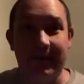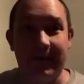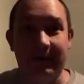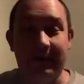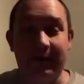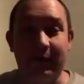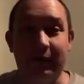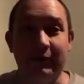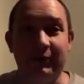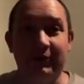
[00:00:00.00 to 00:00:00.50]

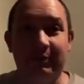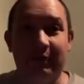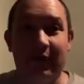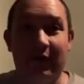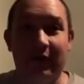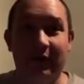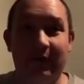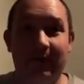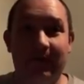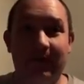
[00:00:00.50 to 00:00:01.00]
if those are
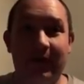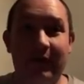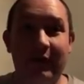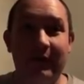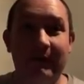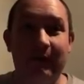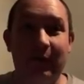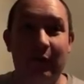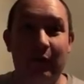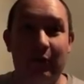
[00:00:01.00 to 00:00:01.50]
part of
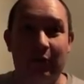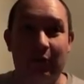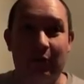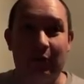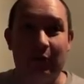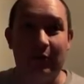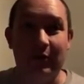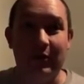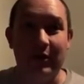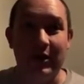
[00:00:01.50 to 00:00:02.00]
fairy
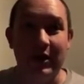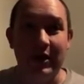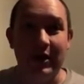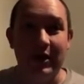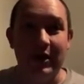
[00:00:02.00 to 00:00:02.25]
folklore,